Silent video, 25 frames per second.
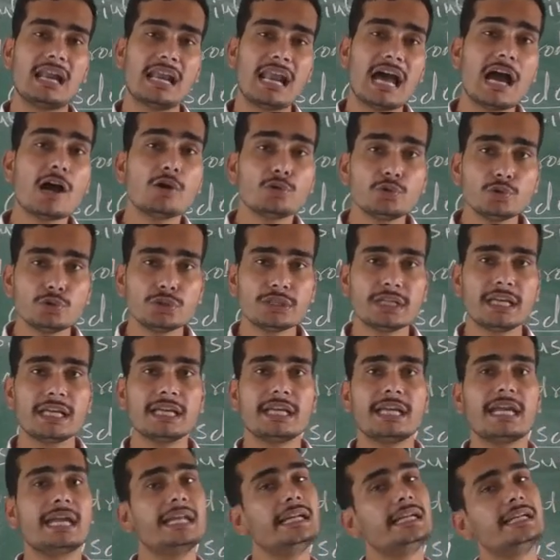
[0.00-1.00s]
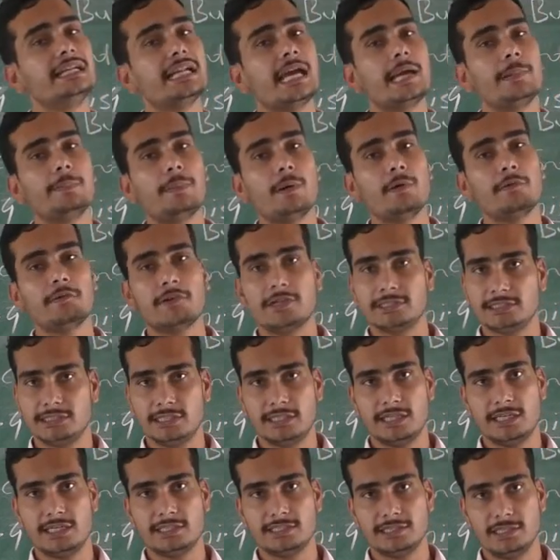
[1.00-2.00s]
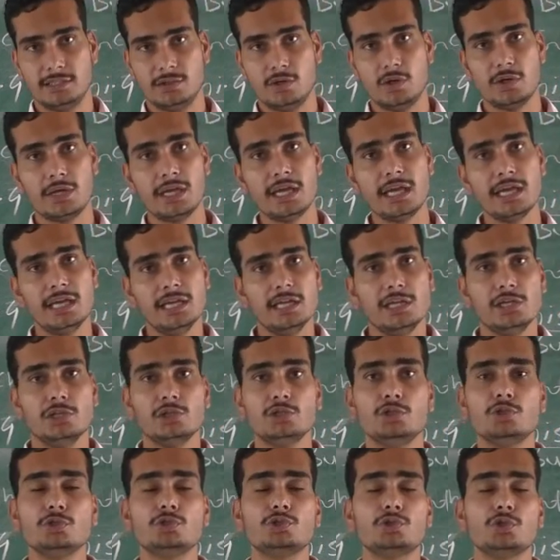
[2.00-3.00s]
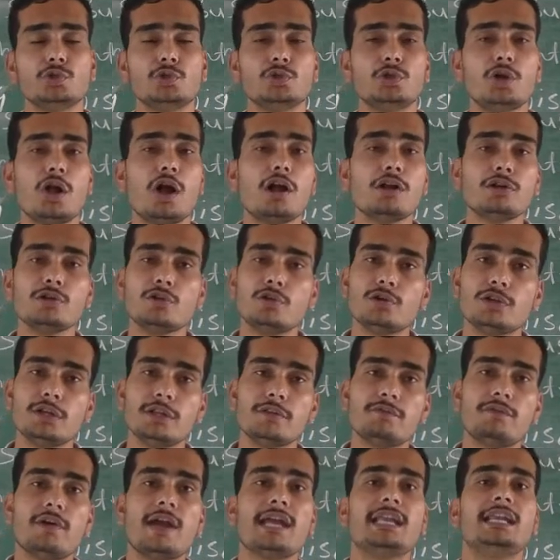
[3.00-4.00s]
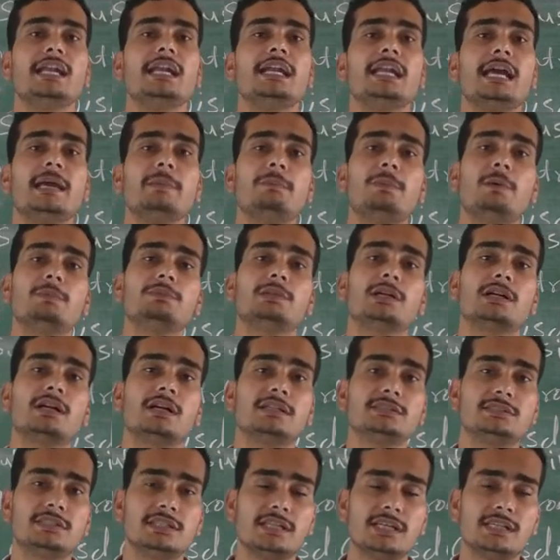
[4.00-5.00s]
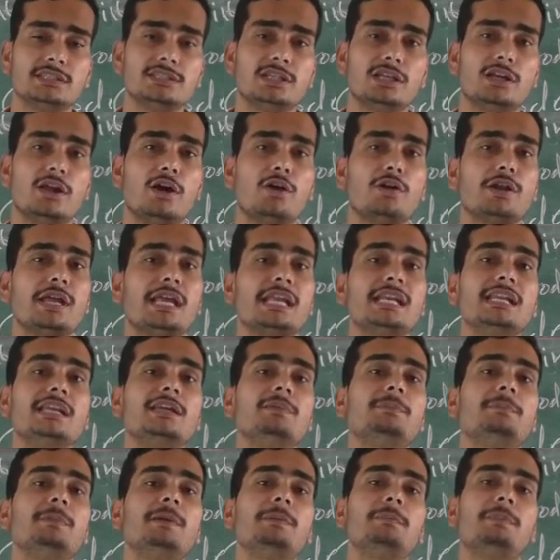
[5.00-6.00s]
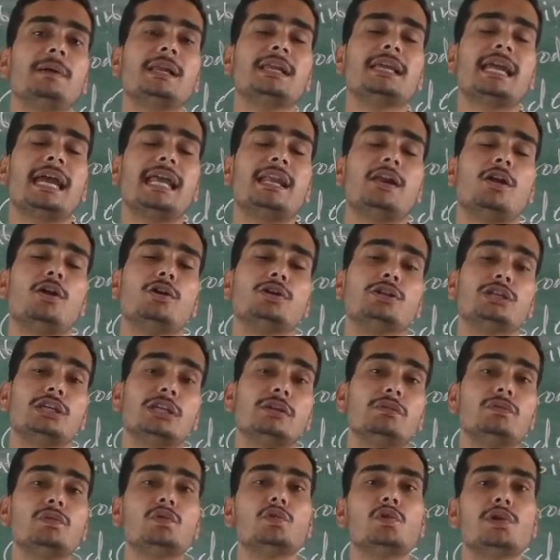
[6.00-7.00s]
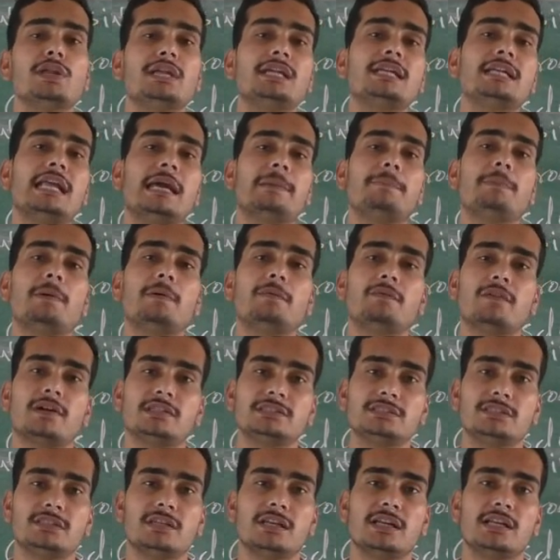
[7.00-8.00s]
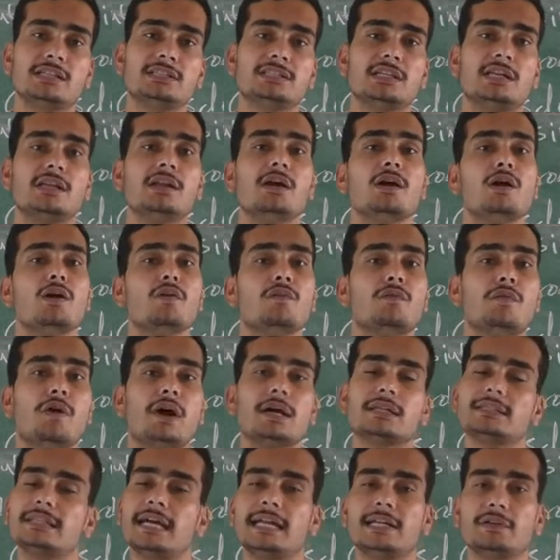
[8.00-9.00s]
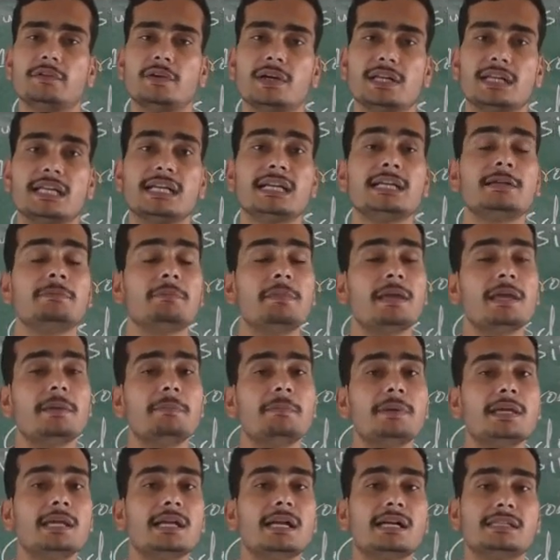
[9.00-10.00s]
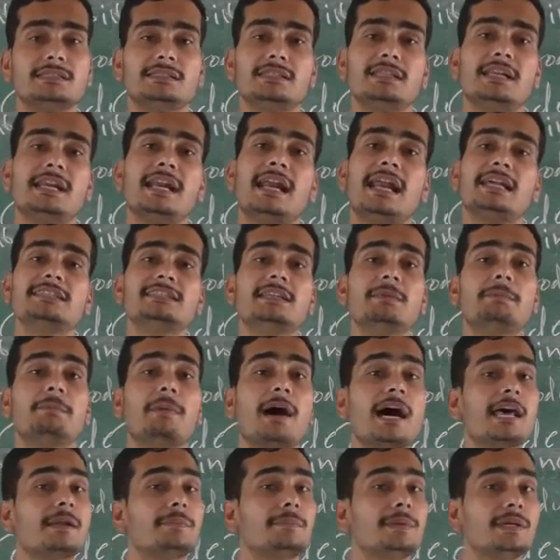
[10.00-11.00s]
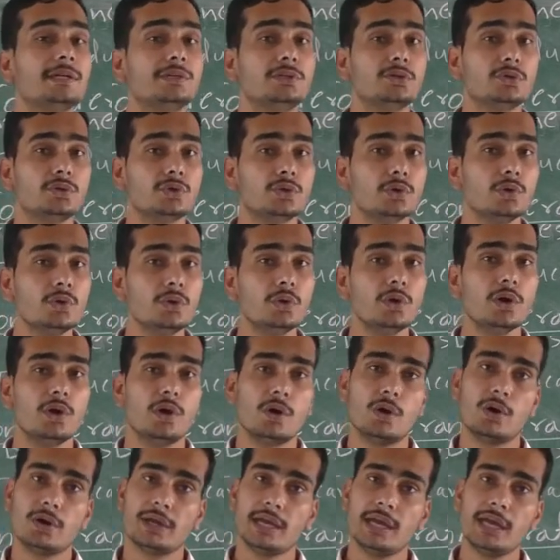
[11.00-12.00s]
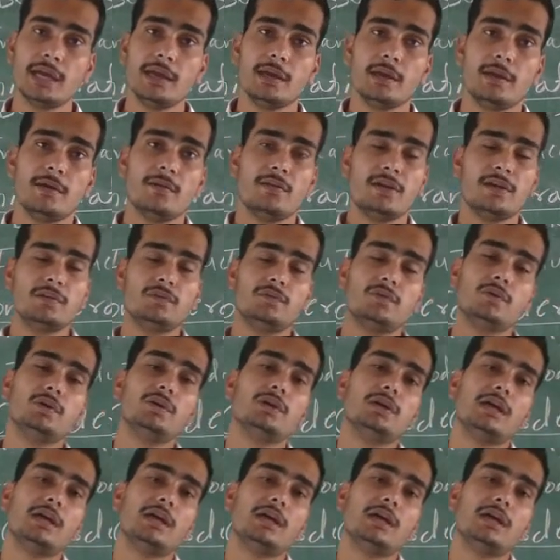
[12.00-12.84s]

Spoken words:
allow to take any type of consideration. Okay, you should not notify any type of the consideration, or any people cannot give you any type of consideration for that work. It may be considered as a bargaining to you. Okay, if